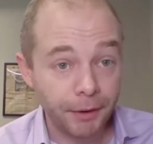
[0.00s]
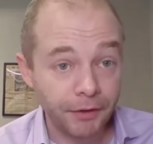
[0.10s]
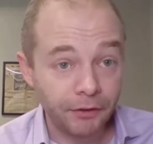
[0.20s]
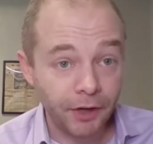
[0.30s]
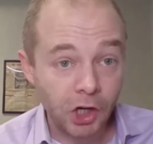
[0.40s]
by
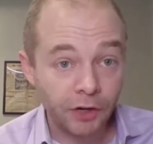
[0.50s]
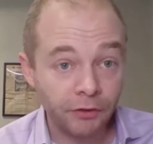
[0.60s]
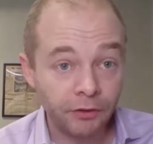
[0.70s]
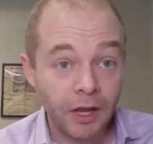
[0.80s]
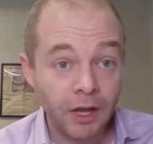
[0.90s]
these
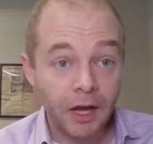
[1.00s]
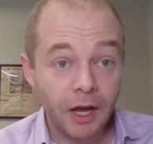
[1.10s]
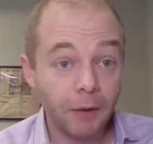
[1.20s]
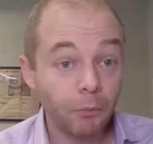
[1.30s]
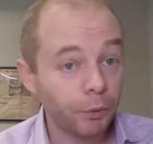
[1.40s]
actions,
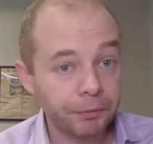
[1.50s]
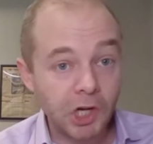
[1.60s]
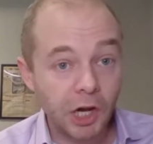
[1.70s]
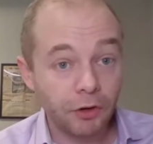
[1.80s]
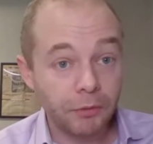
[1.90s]
we
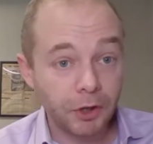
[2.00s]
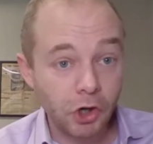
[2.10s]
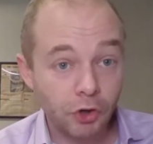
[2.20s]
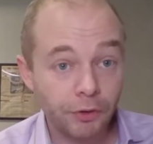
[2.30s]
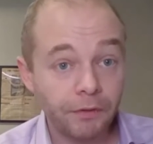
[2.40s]
reach out to them and
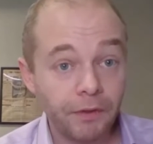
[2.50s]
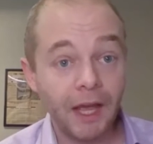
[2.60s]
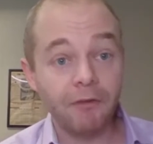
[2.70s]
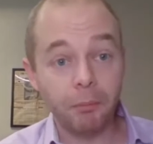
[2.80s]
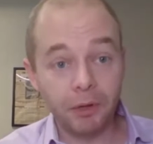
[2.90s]
ensure that they
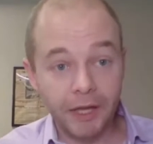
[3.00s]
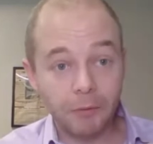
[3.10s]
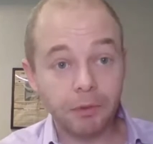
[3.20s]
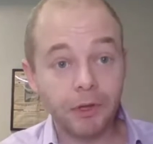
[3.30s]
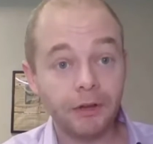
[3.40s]
have a plan
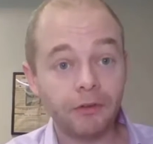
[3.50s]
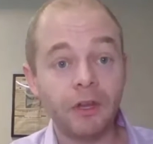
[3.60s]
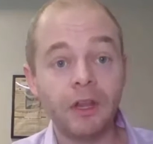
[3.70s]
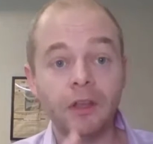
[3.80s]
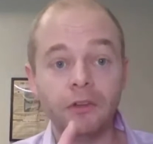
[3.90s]
in place
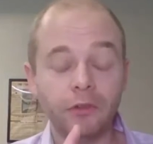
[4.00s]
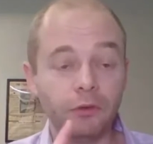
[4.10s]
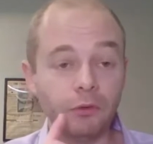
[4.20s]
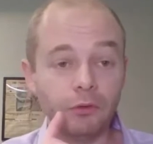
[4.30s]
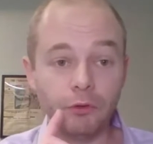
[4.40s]

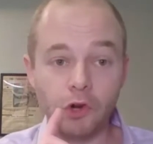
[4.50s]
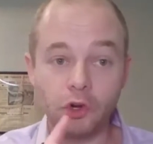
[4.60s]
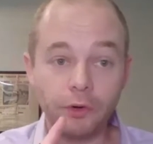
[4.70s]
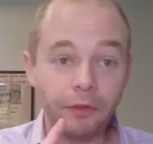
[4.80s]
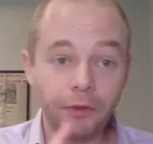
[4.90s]
to
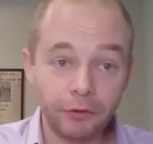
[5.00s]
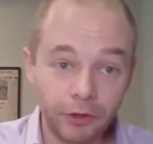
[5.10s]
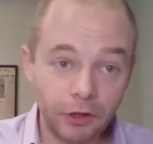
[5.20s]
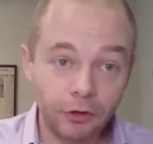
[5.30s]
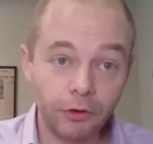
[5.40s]
ensure that they're
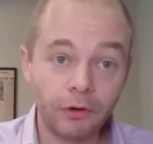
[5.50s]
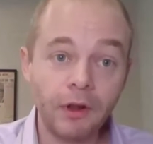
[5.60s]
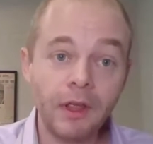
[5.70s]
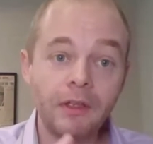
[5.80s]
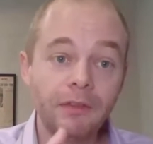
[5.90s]

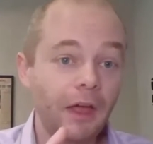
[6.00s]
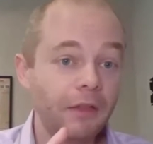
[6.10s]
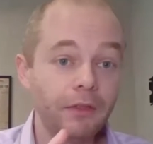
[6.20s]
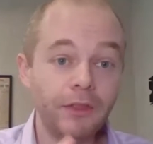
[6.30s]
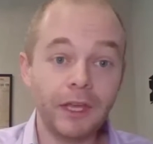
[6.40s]
secure,
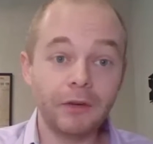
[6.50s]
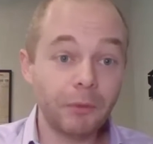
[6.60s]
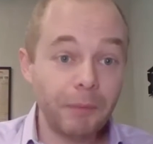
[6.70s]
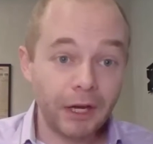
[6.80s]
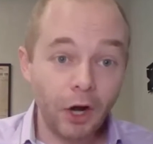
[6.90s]
that they can
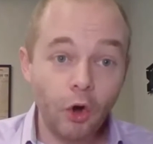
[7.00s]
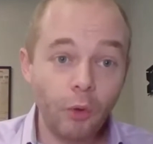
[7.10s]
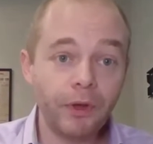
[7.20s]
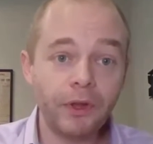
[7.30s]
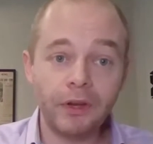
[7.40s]
remain
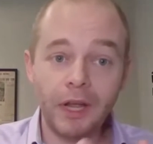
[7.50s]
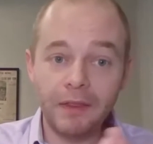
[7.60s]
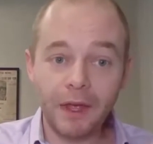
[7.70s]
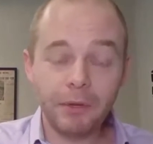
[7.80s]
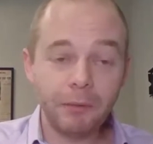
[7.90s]
open,
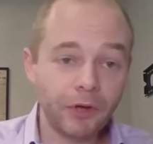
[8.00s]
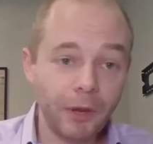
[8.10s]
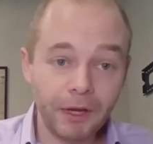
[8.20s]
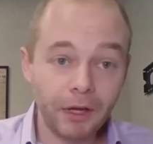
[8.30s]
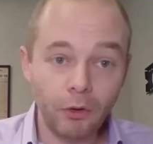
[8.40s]
and that people
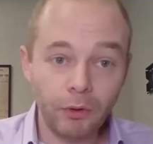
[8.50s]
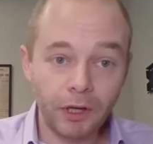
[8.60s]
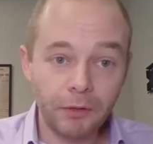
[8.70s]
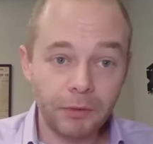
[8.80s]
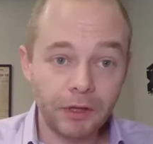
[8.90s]
coming and going
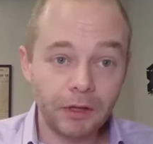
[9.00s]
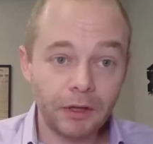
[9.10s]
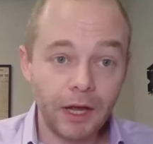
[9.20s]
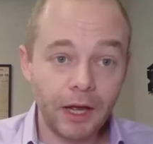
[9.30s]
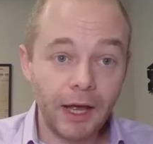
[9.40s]
can be
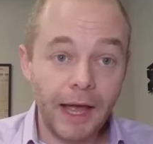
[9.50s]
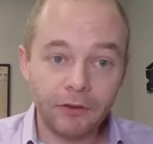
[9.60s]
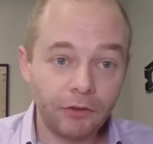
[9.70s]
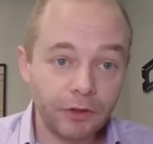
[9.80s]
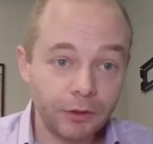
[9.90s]

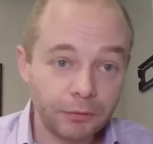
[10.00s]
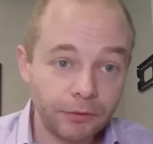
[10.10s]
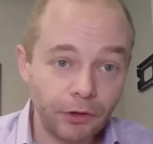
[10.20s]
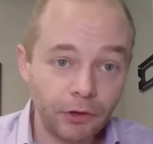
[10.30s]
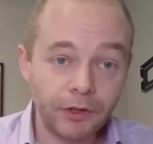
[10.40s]
accessing their
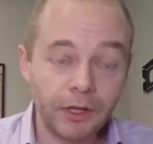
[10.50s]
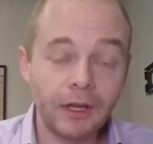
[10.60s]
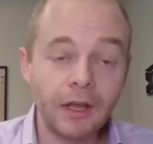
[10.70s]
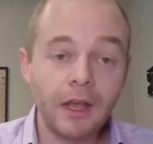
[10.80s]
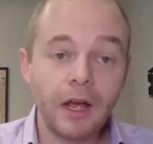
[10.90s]
facility.